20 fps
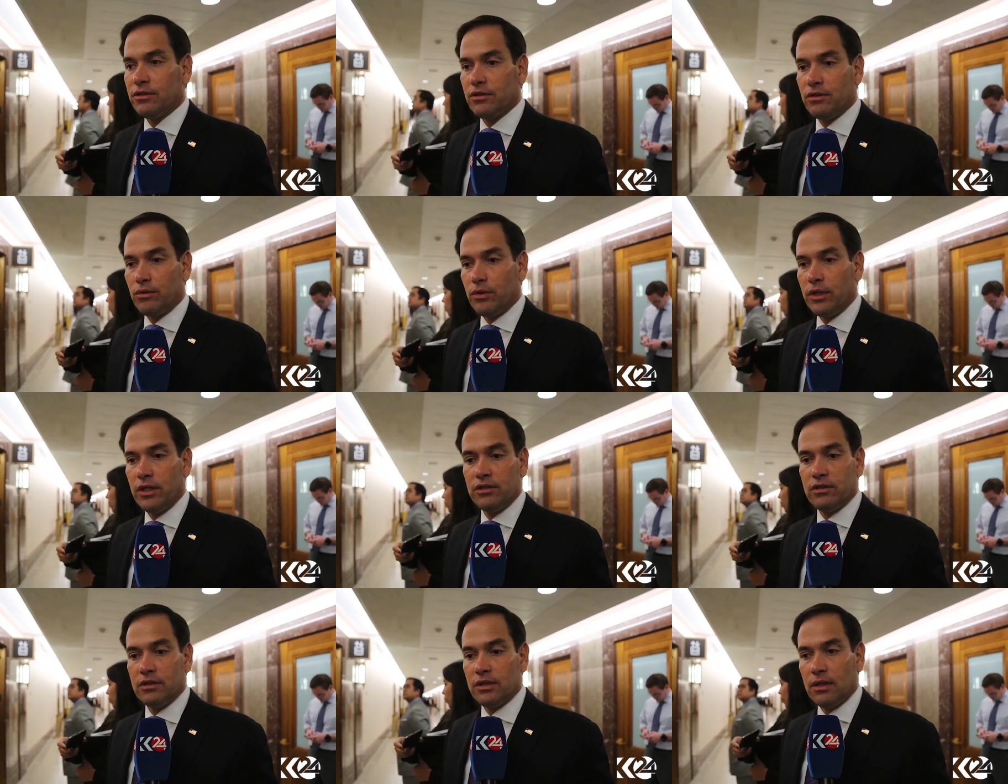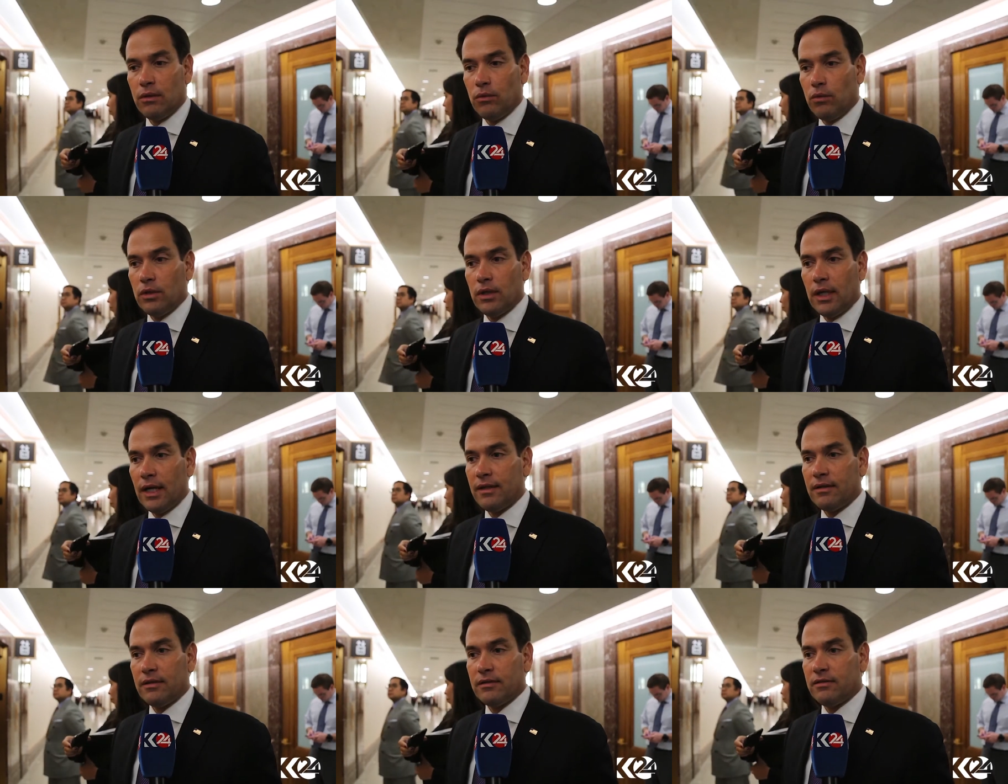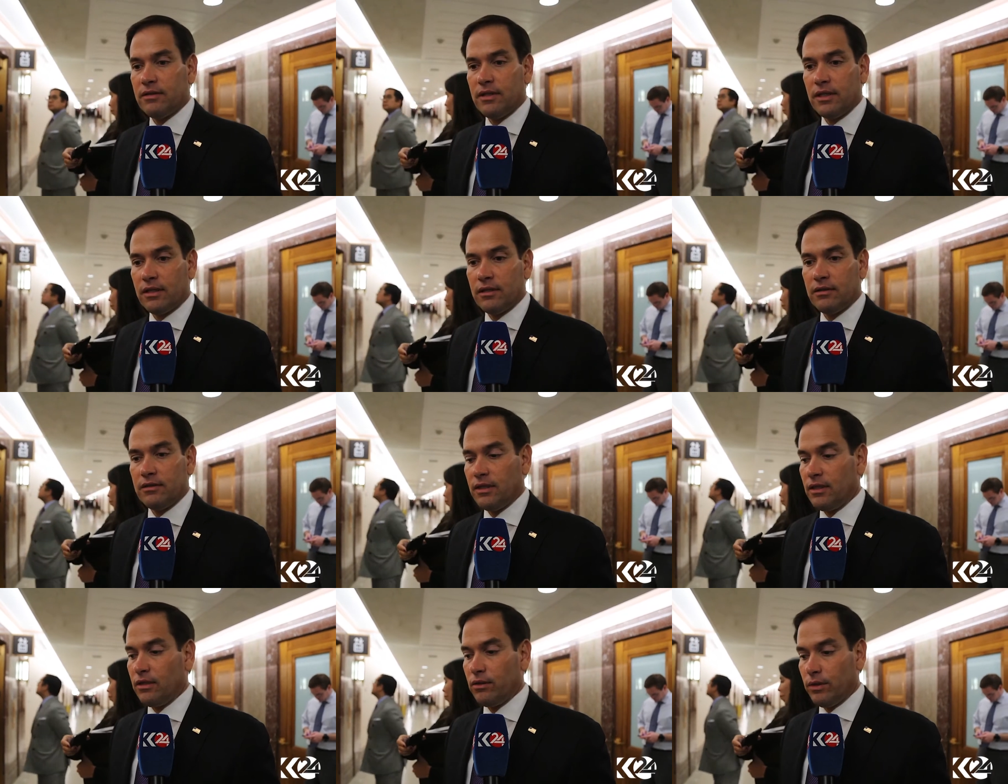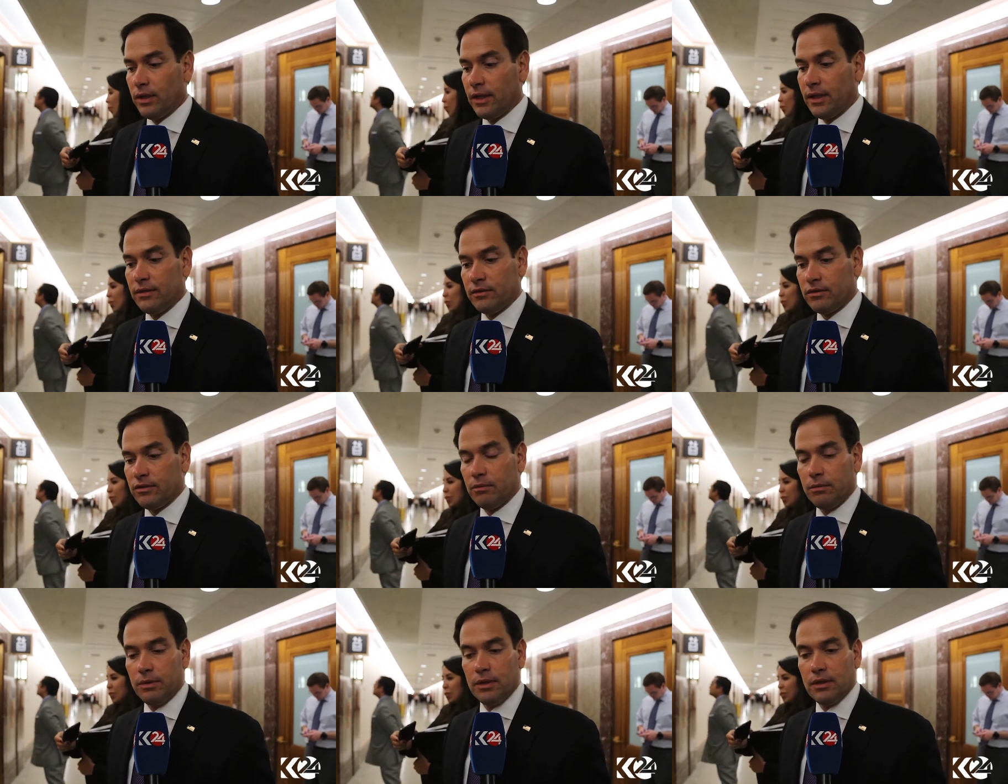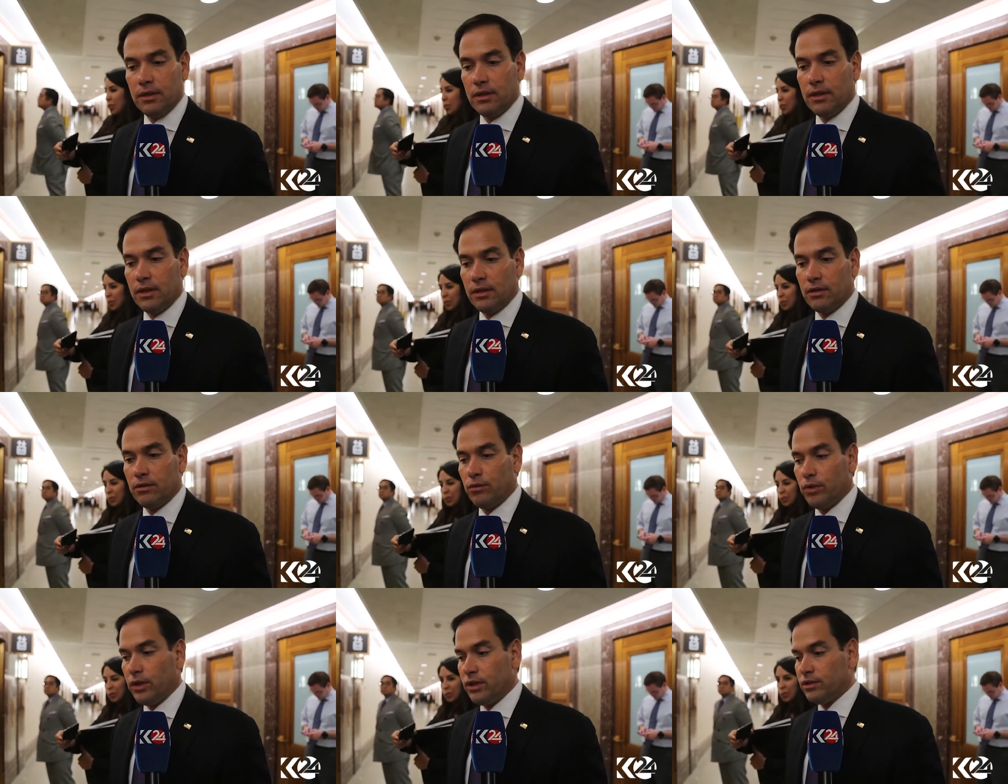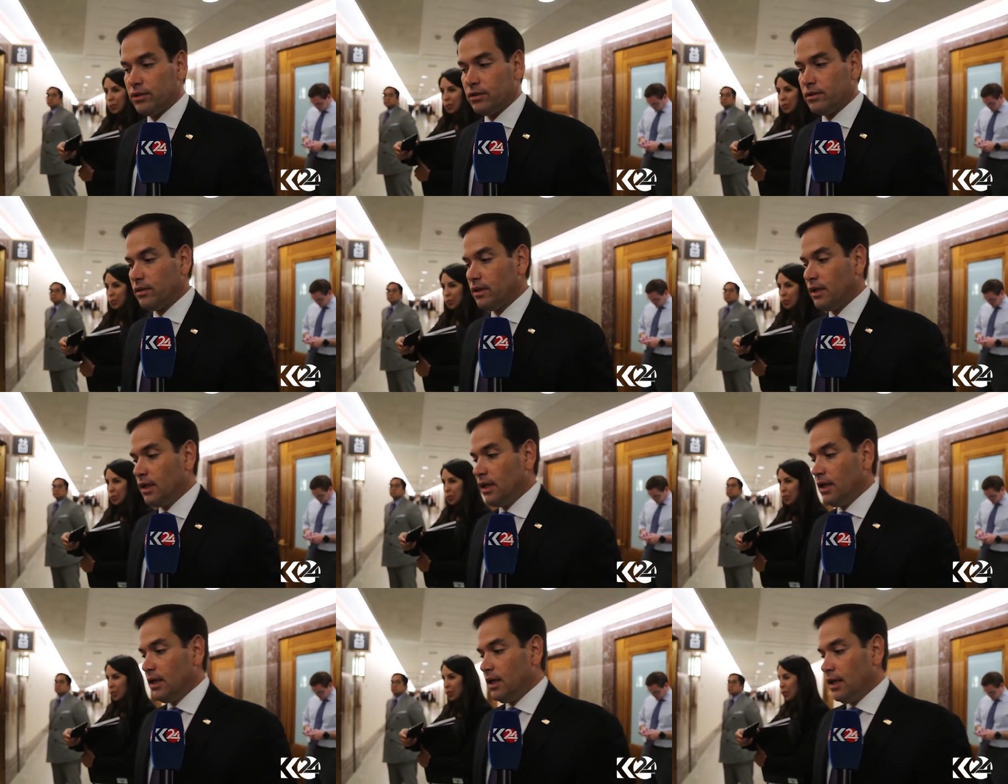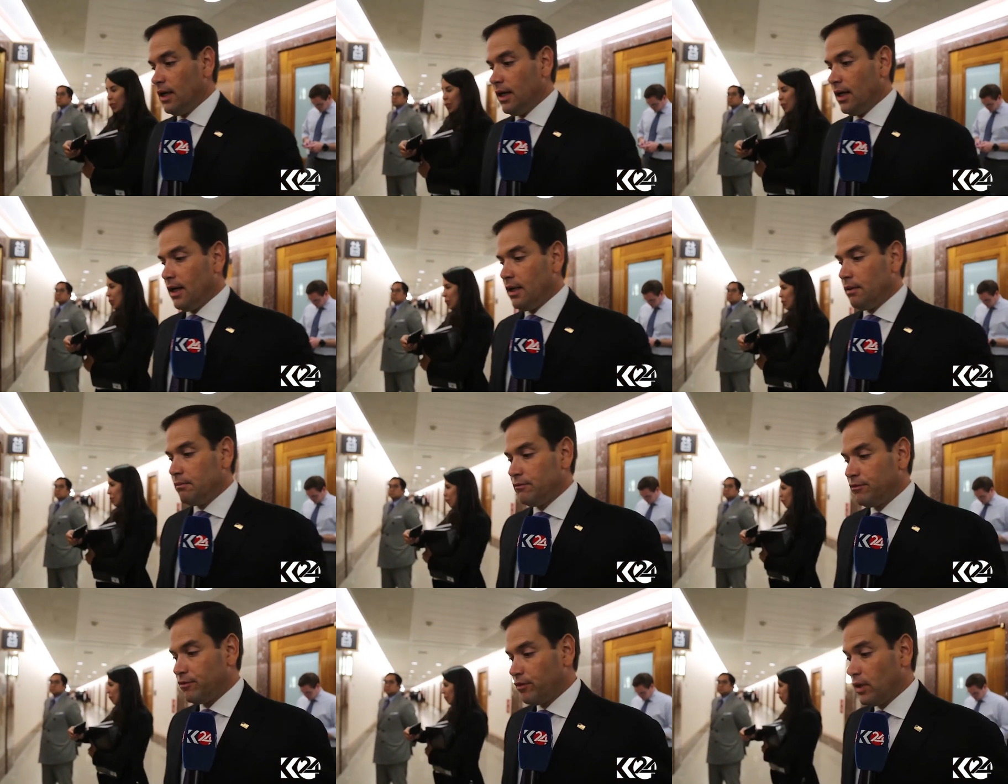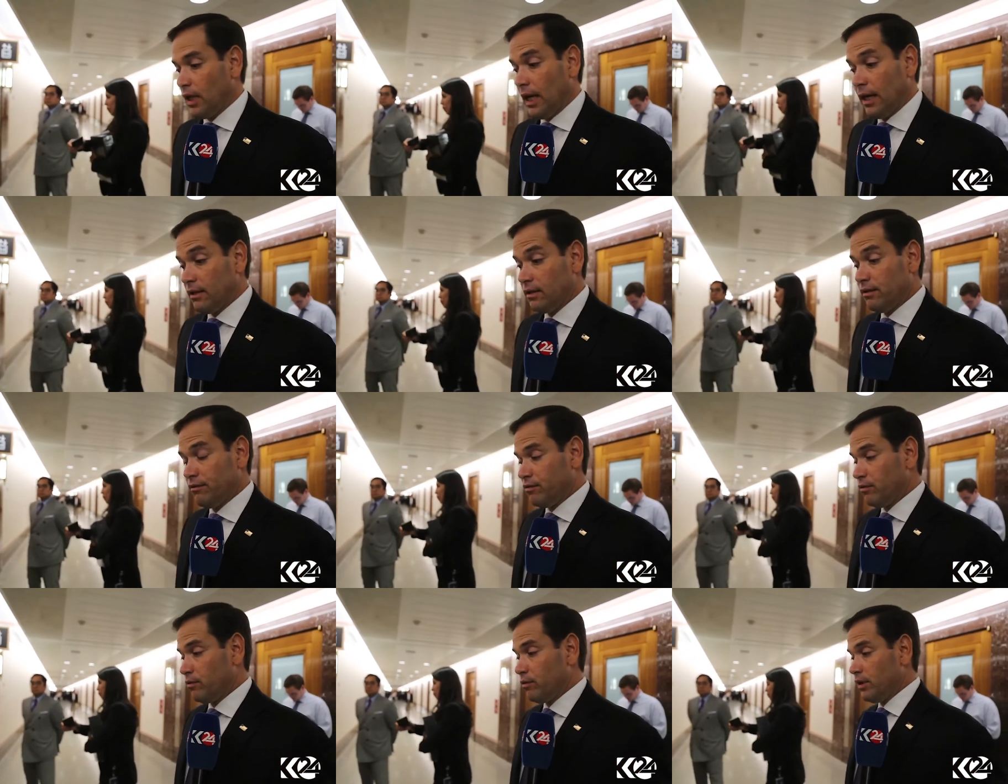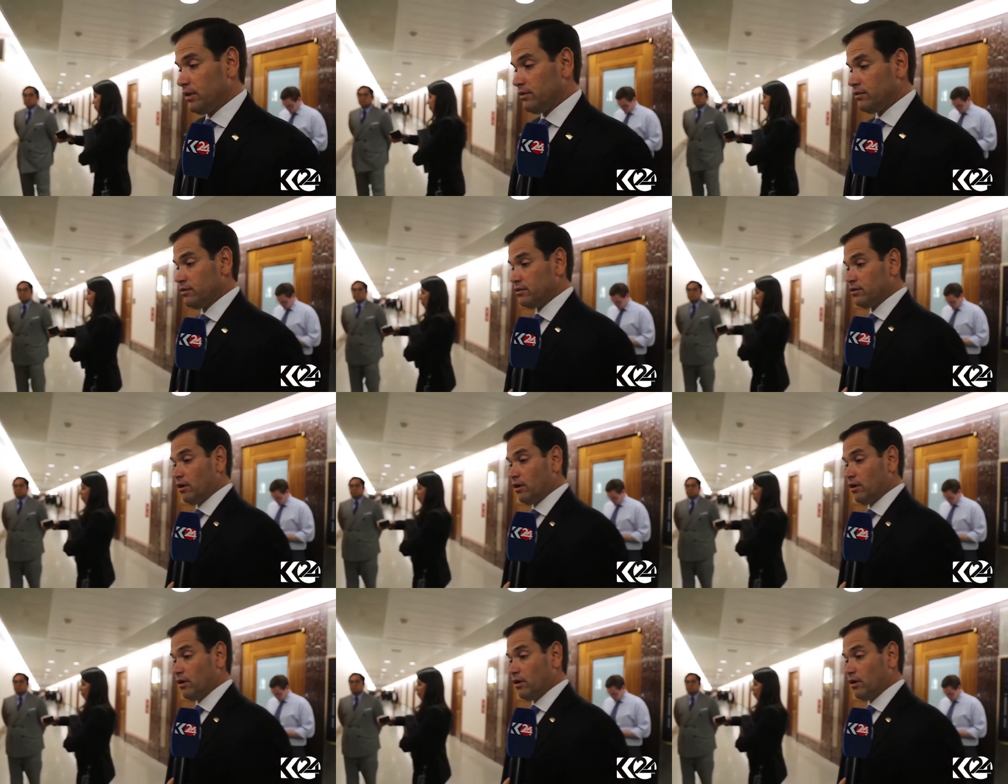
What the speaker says: in the region that would like to see continuing instability in the region for a lot of different reasons.